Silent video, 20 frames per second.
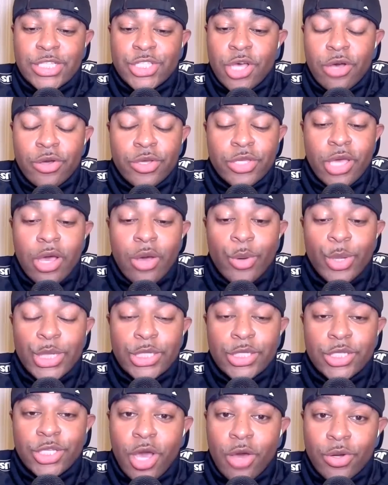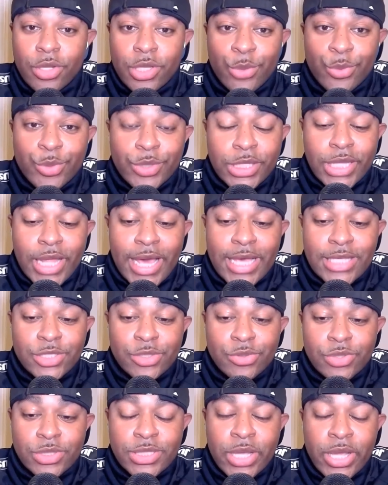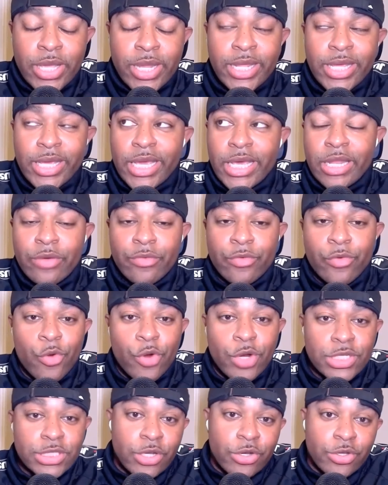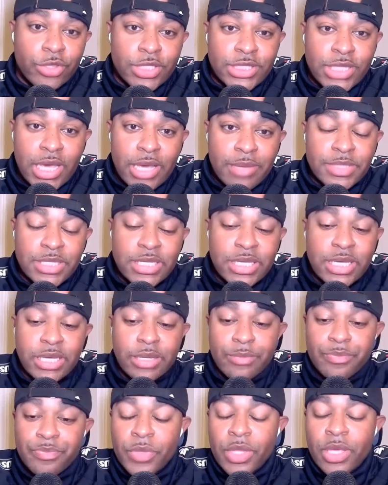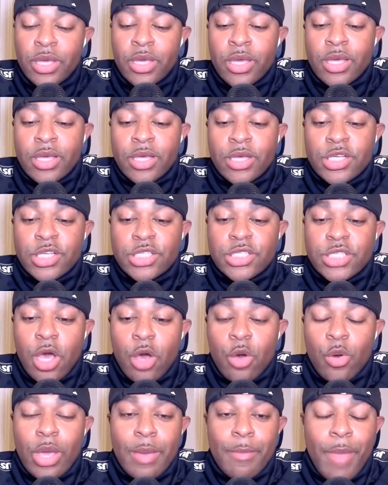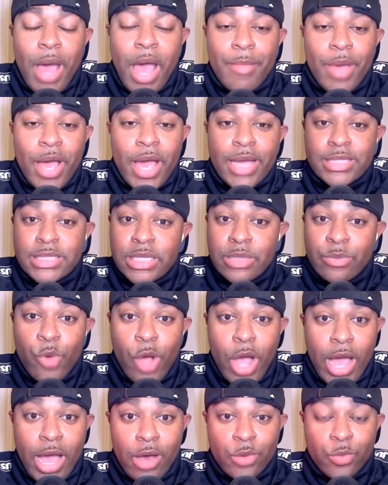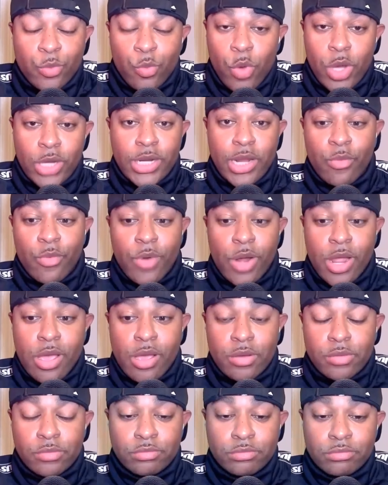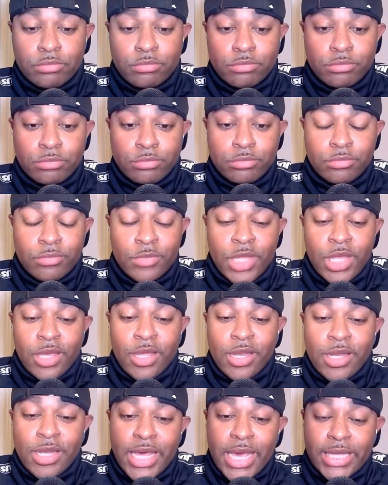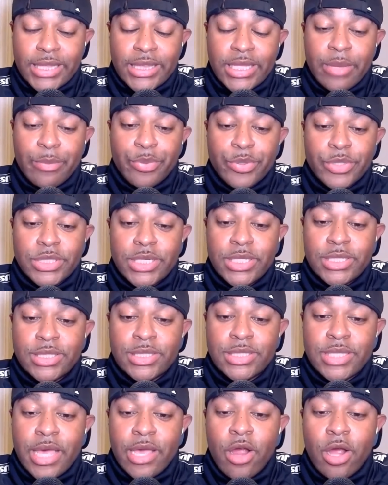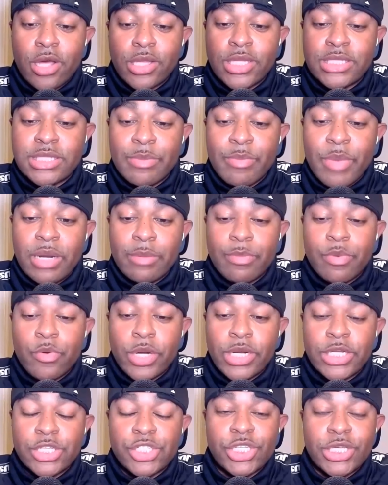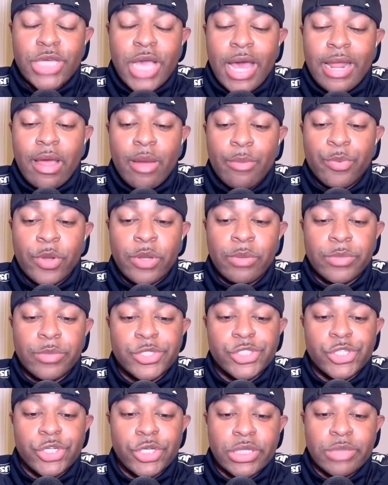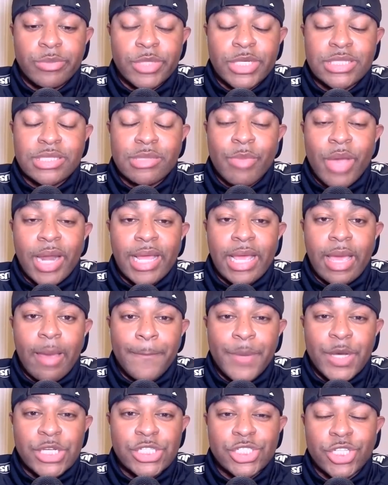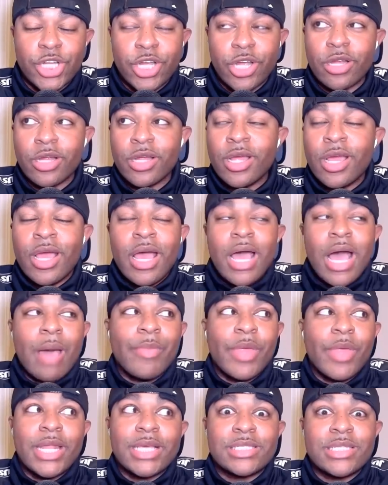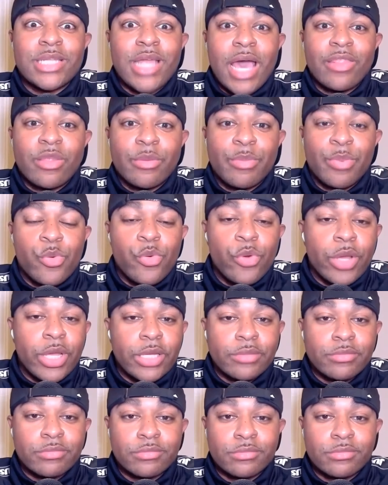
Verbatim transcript: Tokyo and Yodela were the last two standing, and of course they're on the same team. So in my mind, Team Wild won that round. Nick then proceeds to say Karlissa made a point that she got out prematurely because somebody had pushed her. I'm like, that's not the point.